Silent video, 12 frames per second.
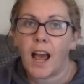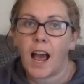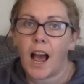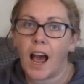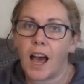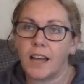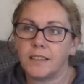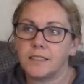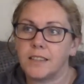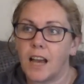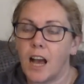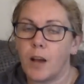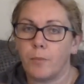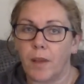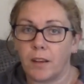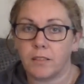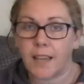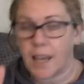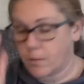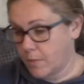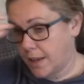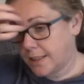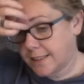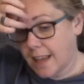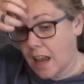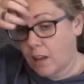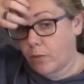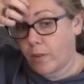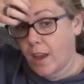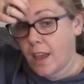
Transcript: and it'll keep me safe